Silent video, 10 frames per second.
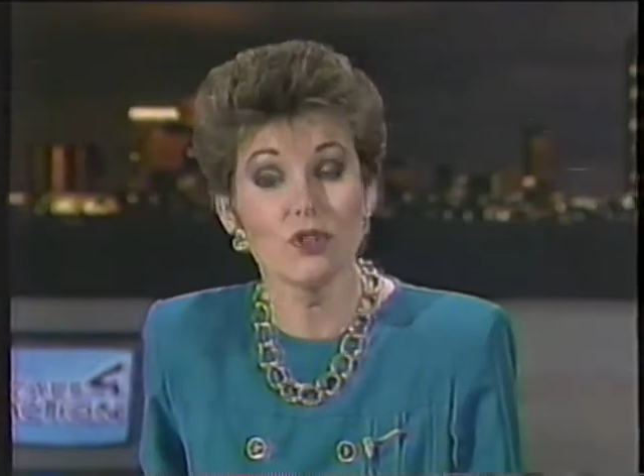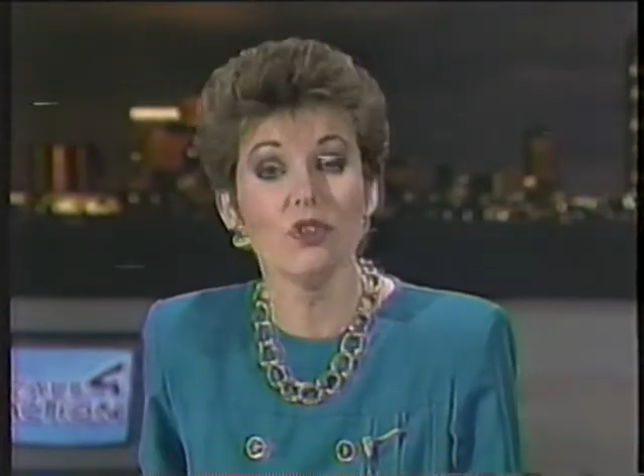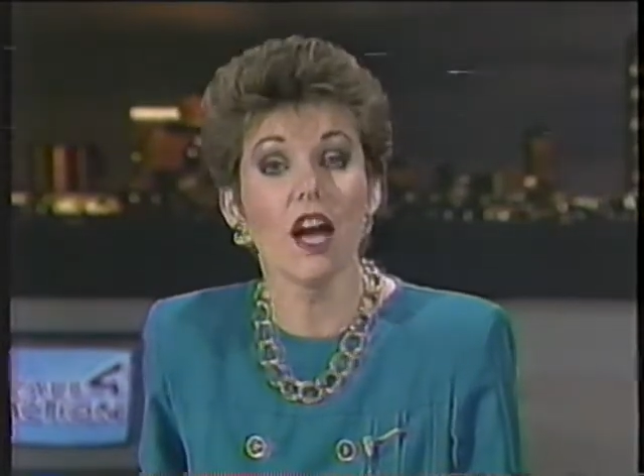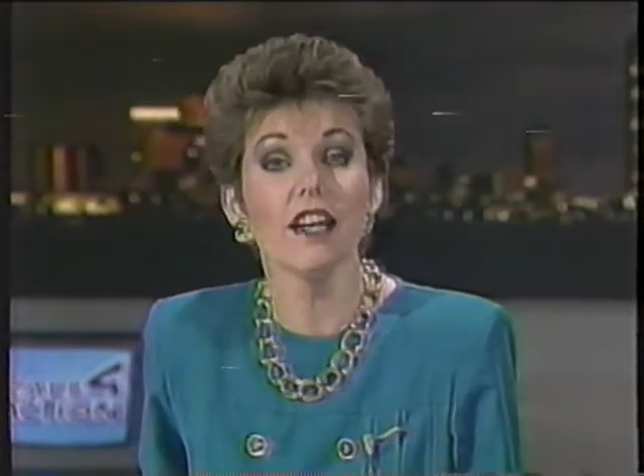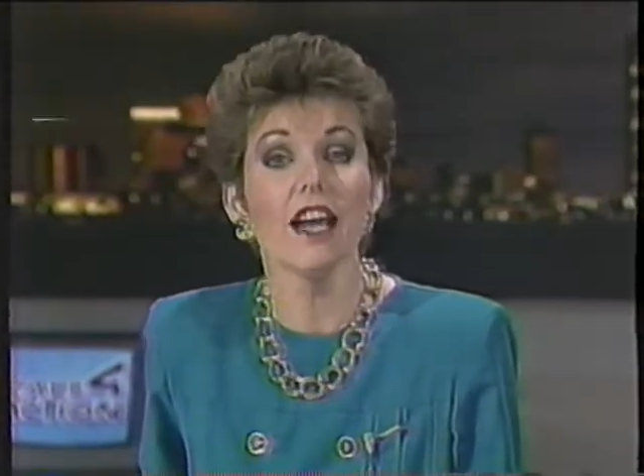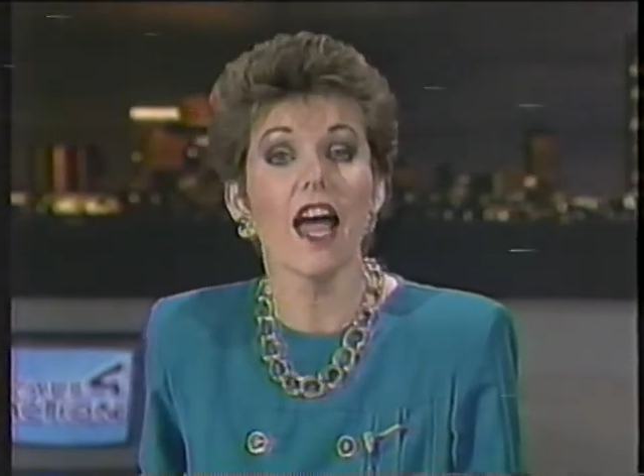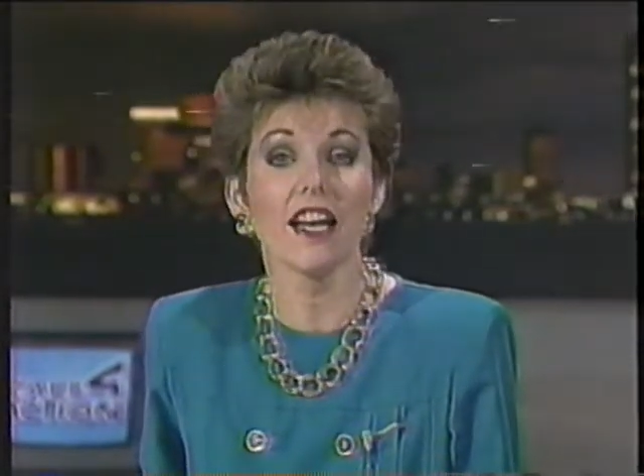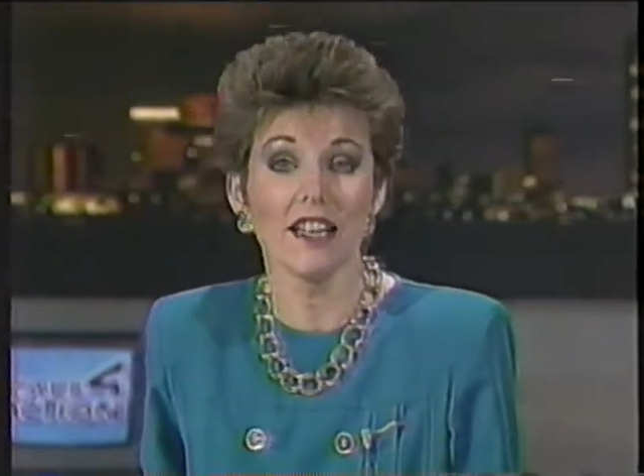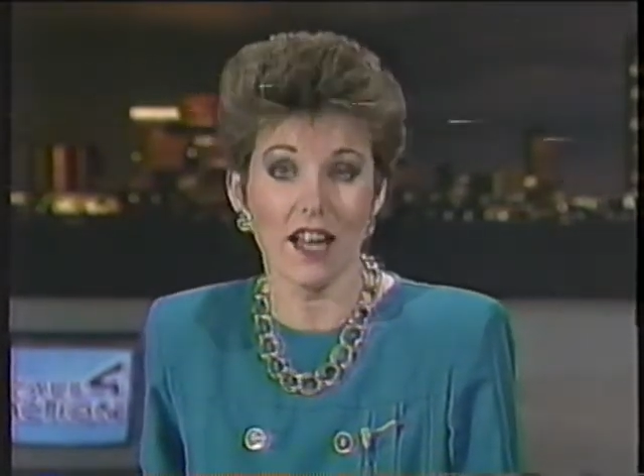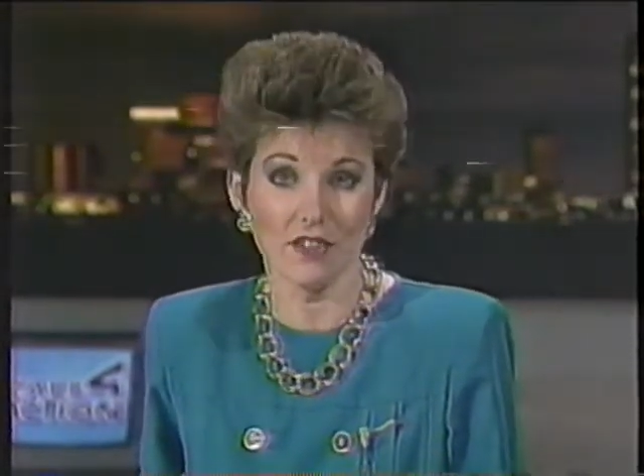tonight
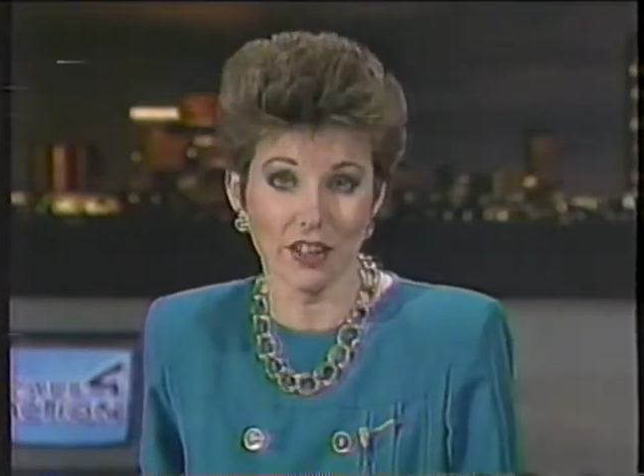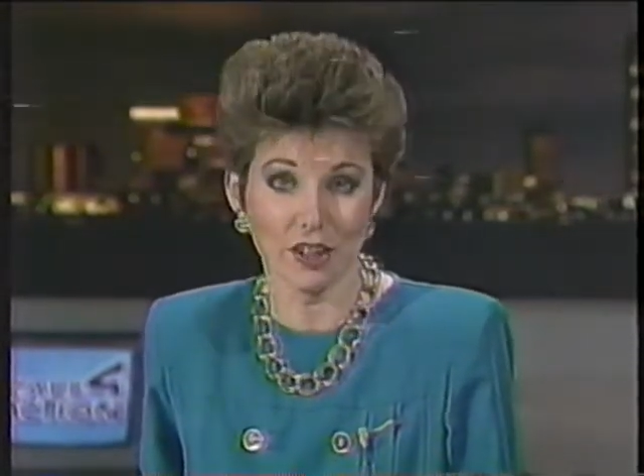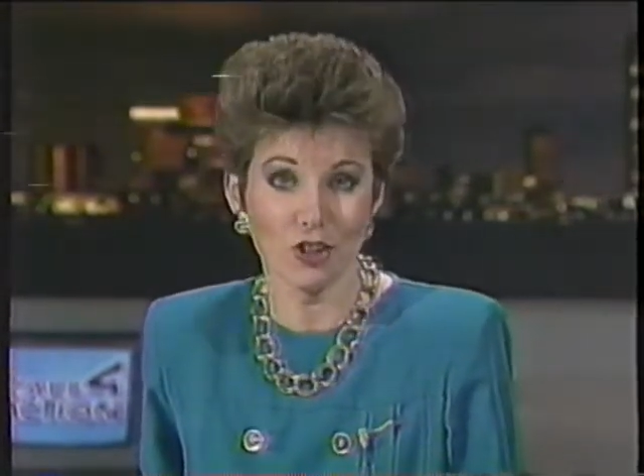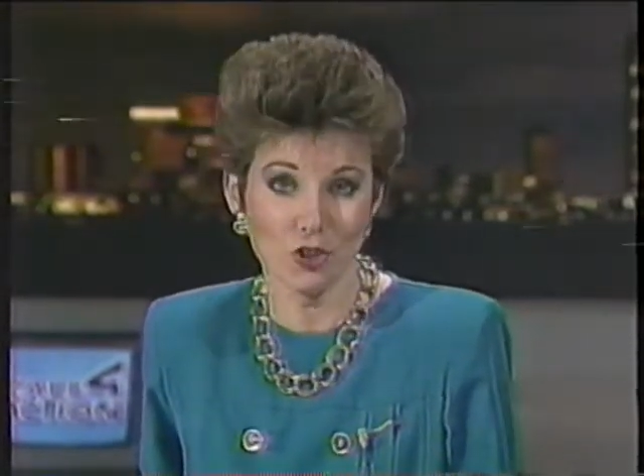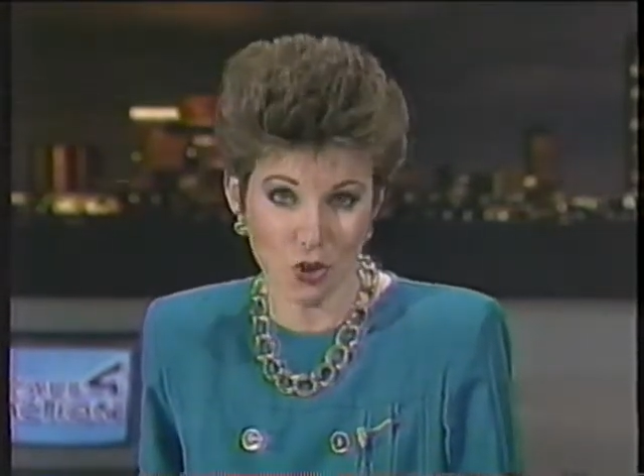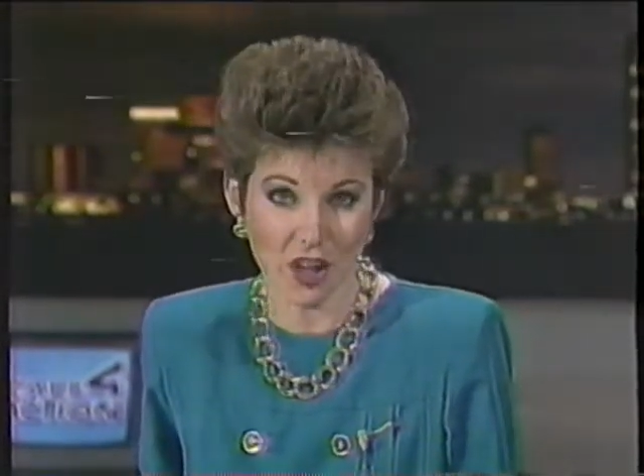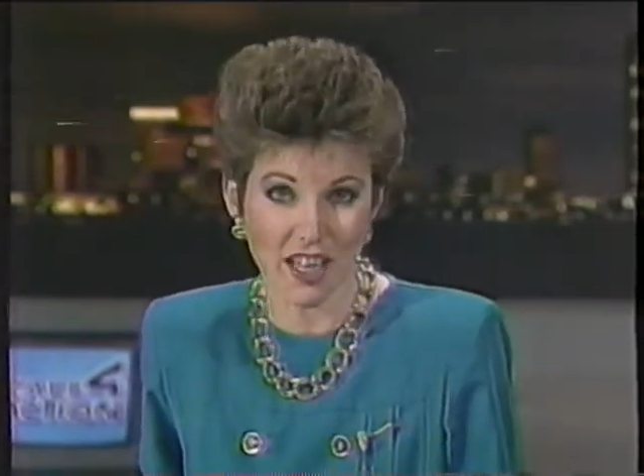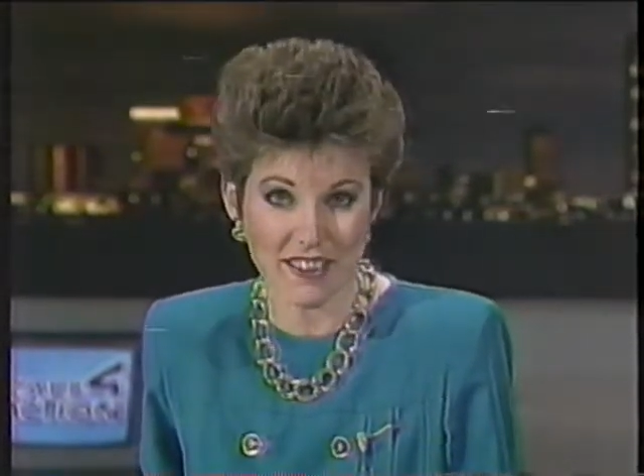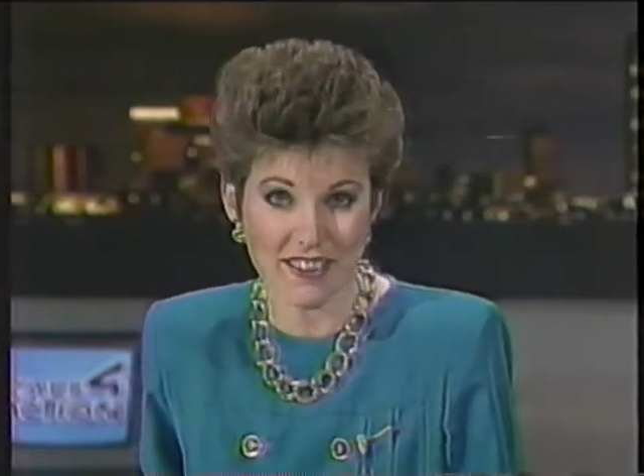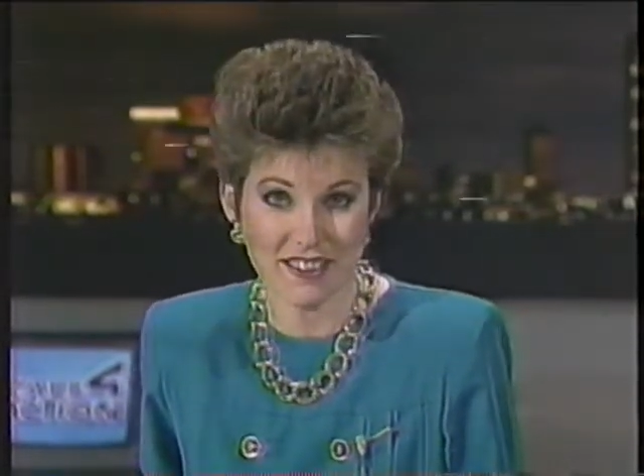at 11. Join
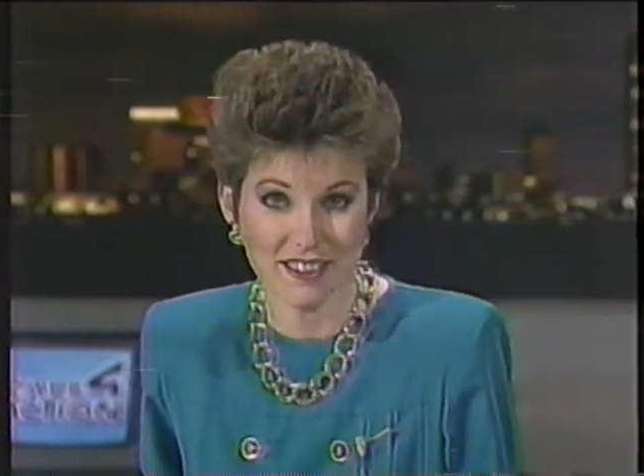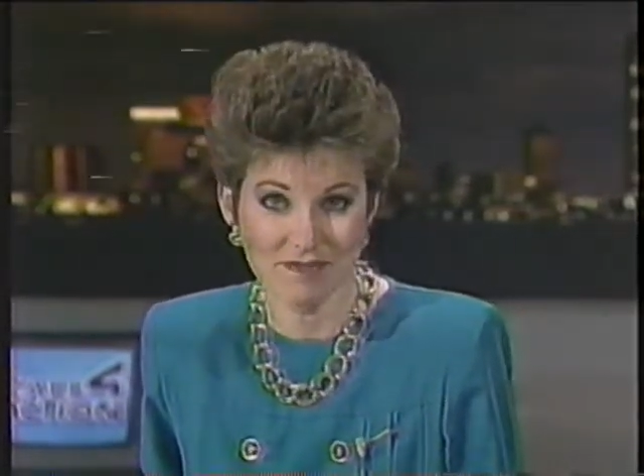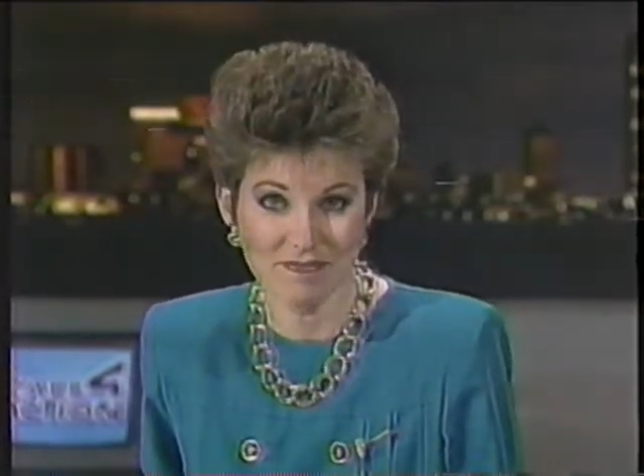us.